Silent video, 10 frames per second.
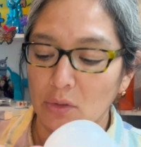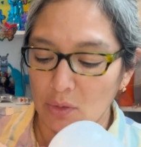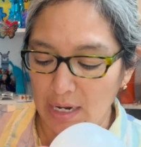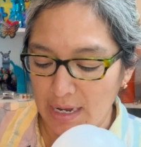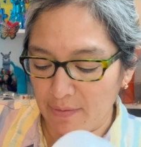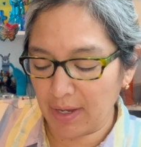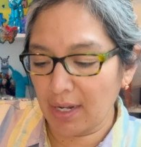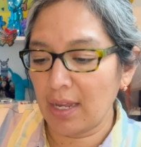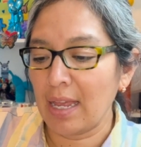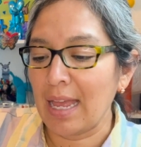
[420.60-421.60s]
grab
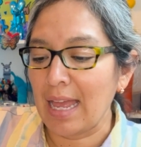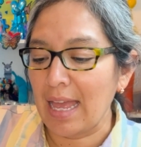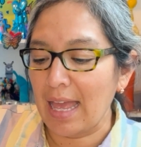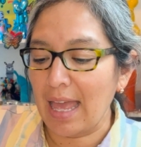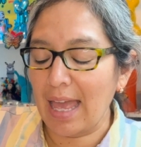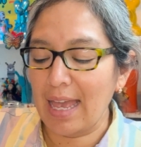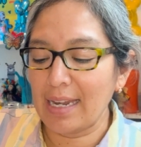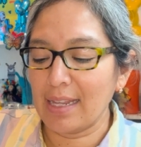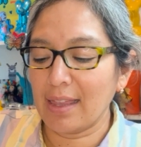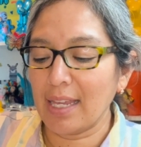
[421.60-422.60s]
it,
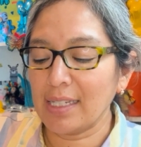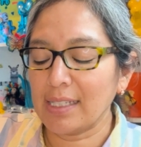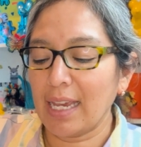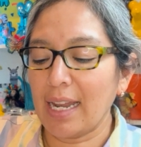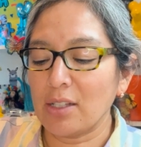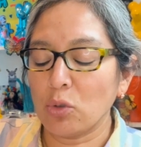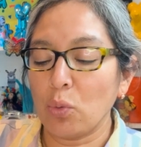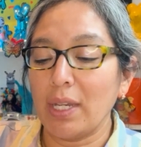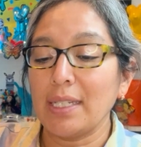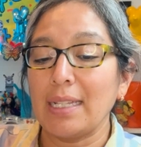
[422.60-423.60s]
and if things get
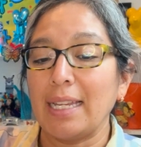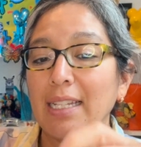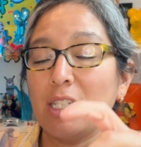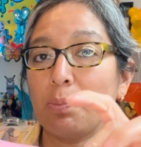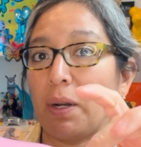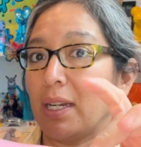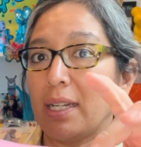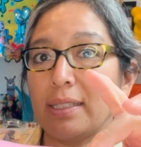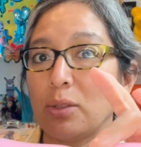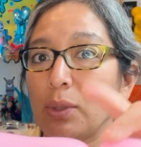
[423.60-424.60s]
untwist, like this part get
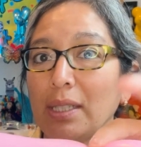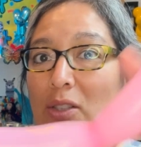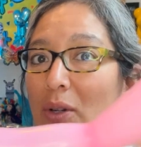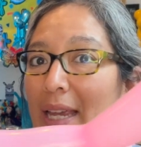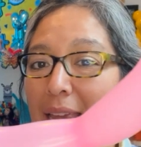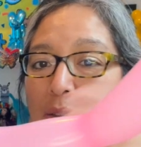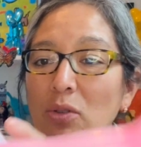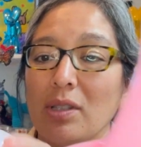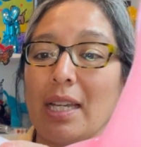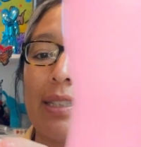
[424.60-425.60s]
untwist, it's okay.
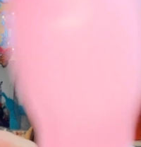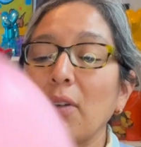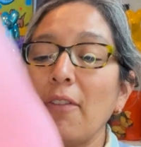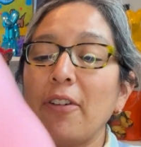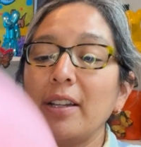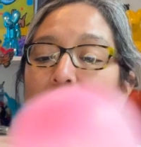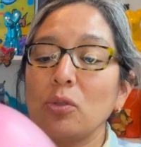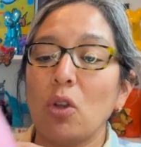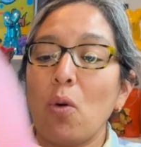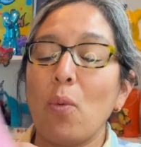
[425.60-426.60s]
It's just a reference
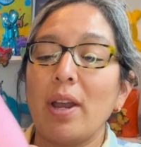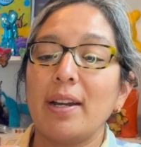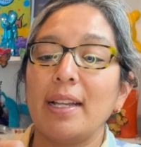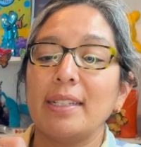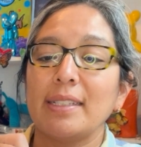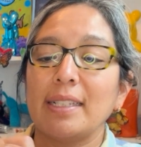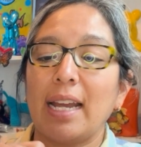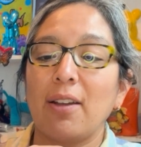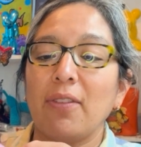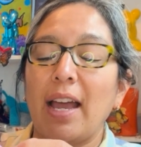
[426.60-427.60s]
to know where it's
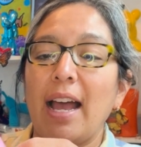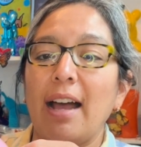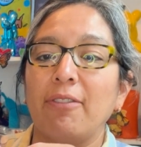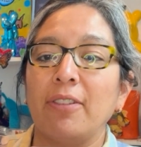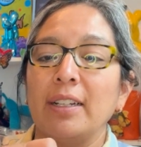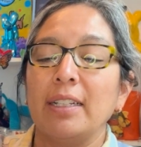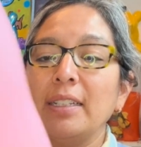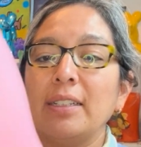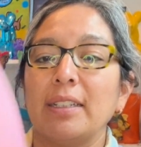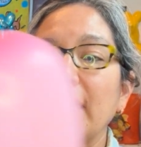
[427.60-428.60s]
kind of a
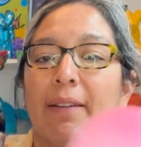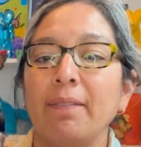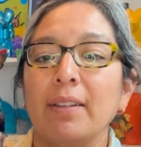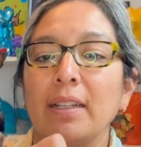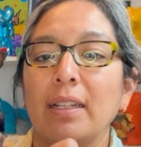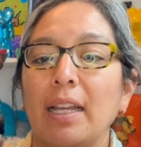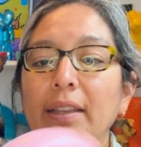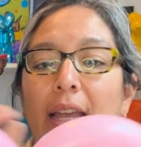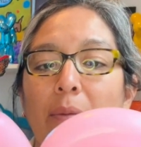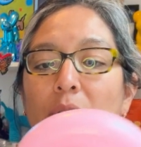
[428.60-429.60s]
half, okay?
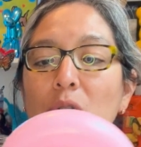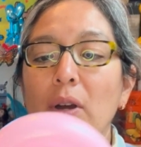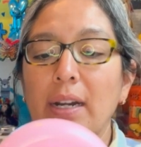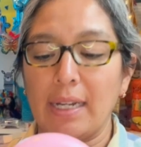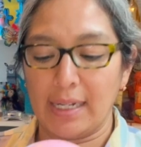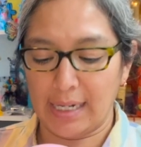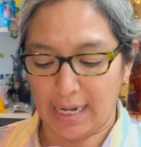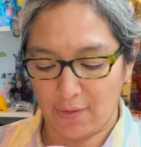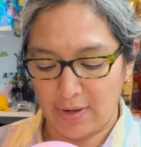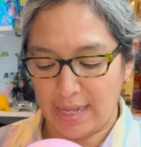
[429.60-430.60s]
And then when you are
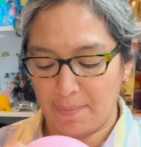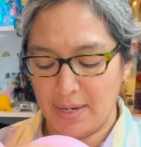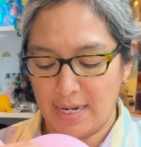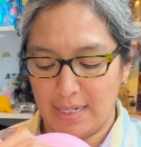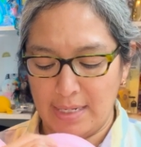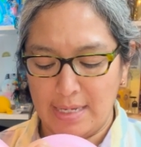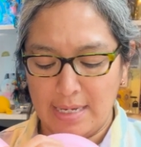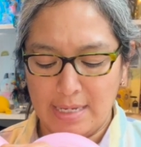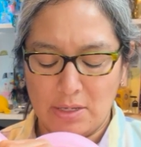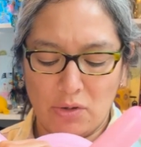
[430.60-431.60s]
kind of in the middle,
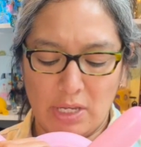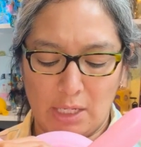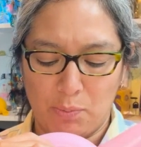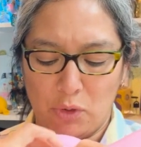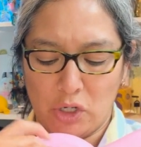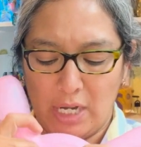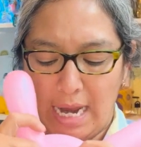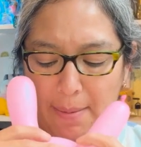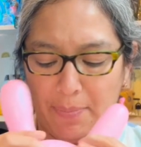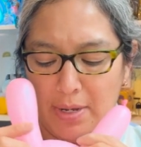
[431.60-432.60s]
you just push it
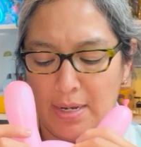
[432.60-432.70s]
up,